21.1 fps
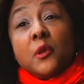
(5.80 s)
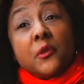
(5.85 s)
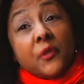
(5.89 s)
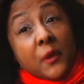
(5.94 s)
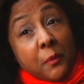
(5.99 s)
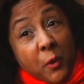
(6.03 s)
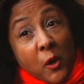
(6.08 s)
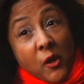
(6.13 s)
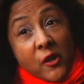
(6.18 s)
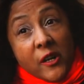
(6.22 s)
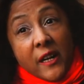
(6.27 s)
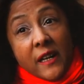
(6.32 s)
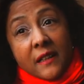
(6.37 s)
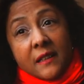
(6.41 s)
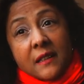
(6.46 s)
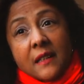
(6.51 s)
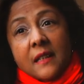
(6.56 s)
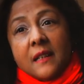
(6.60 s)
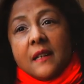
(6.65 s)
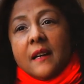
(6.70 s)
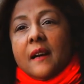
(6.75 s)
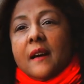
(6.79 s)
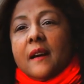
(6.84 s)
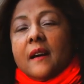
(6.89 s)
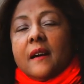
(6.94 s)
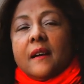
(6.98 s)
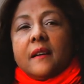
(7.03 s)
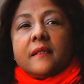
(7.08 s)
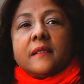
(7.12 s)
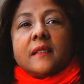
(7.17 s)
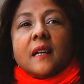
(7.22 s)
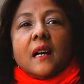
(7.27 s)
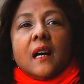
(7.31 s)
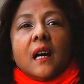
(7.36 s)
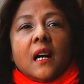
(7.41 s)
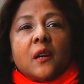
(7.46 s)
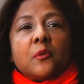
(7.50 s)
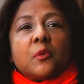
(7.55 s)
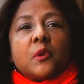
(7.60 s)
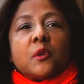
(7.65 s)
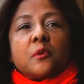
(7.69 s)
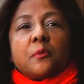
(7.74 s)
movie product, and
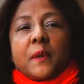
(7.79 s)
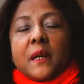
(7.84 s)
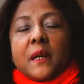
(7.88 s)
I will